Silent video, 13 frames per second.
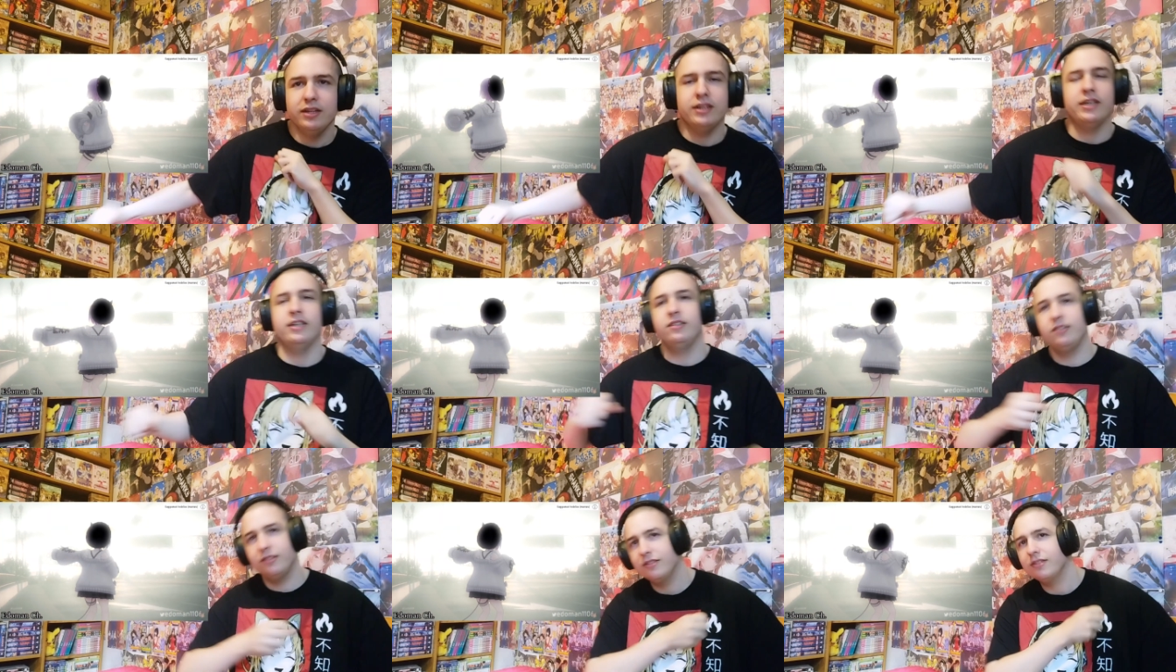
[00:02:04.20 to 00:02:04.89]

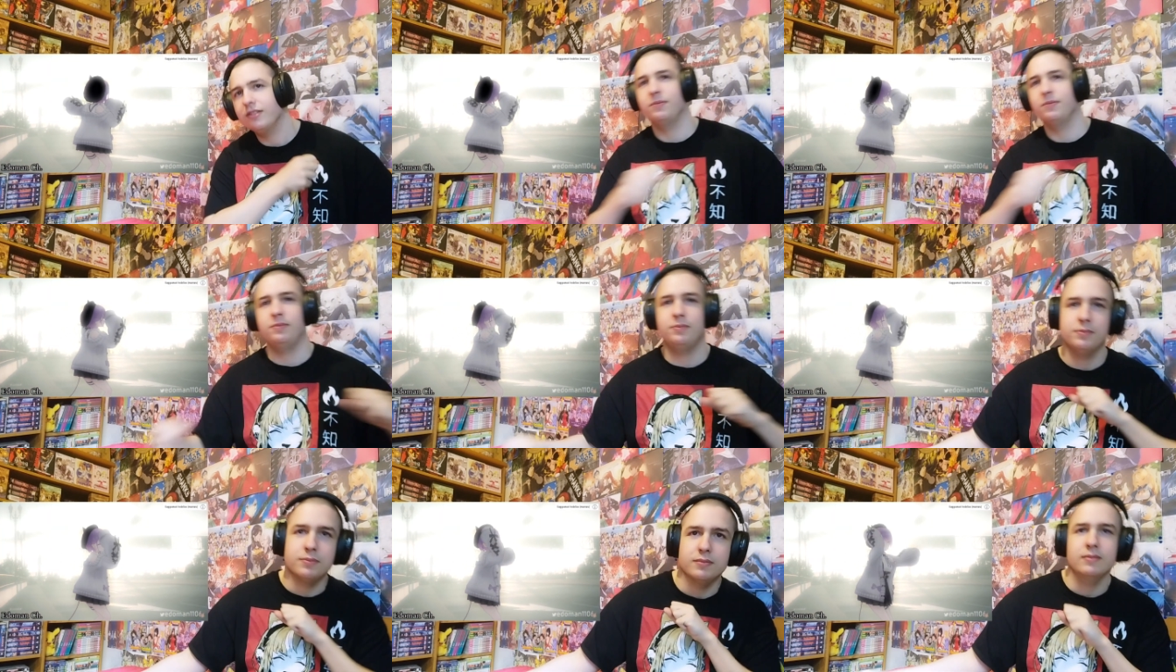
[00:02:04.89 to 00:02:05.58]
Nice.
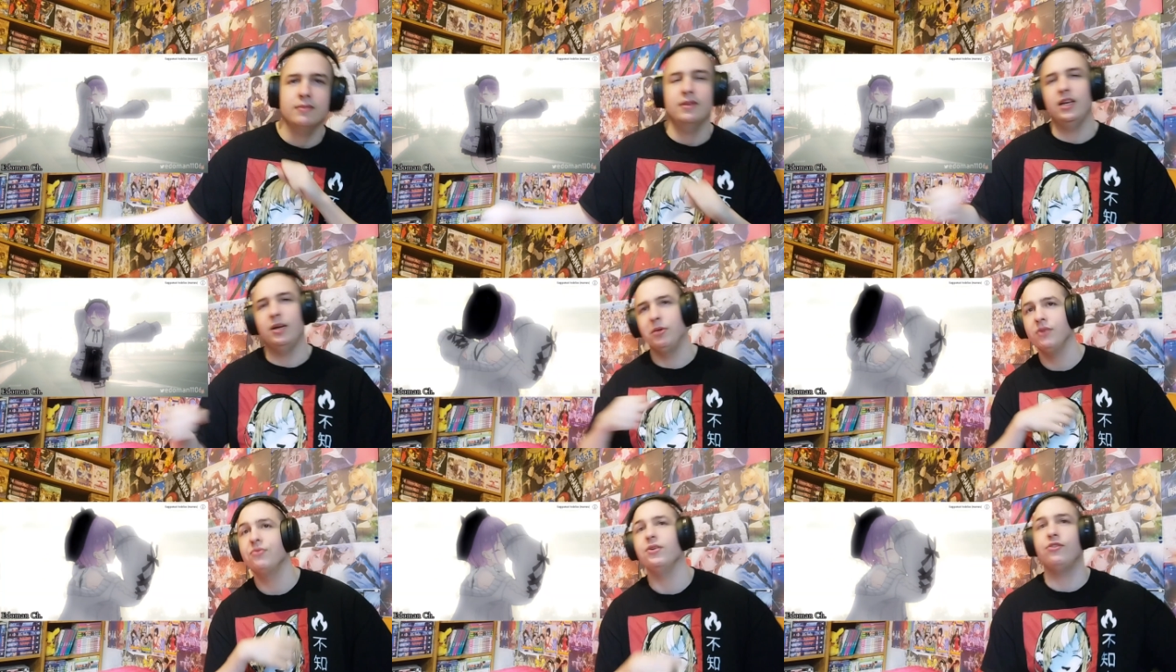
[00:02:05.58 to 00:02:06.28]

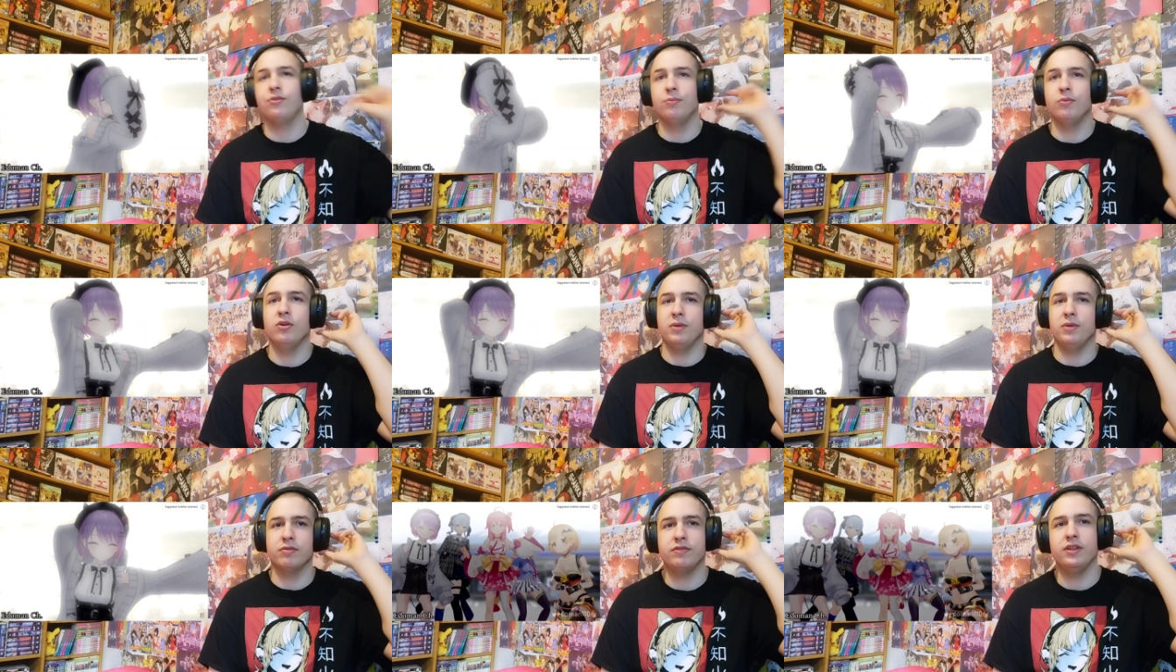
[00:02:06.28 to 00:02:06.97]
Looking forward to more
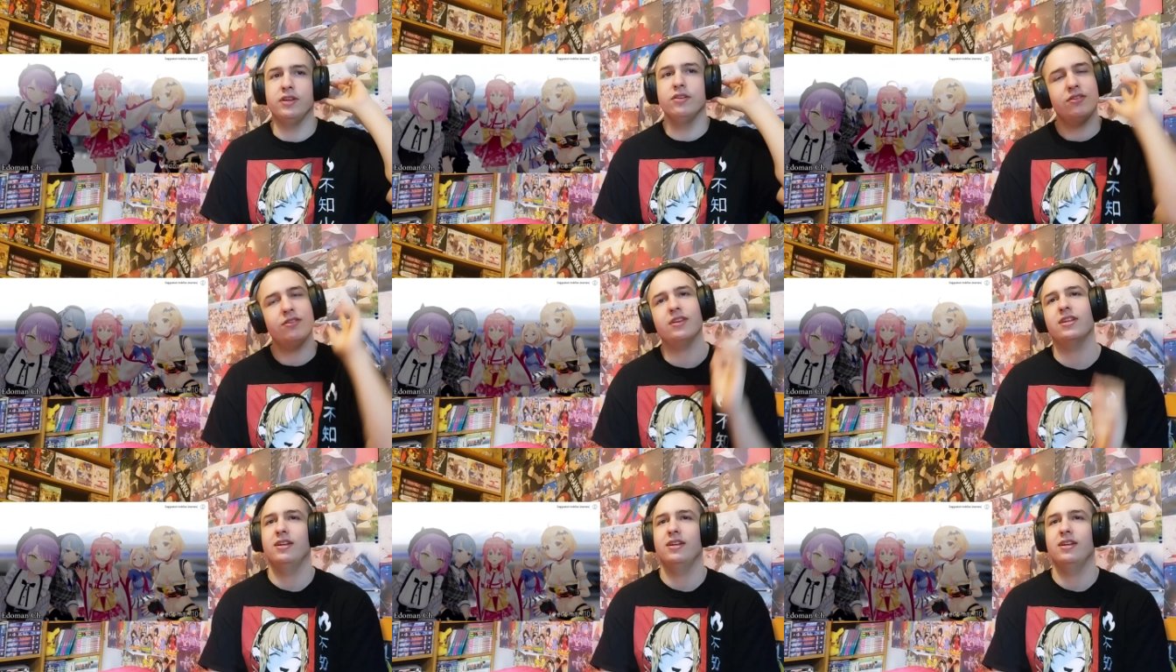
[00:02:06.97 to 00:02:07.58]
waves of this.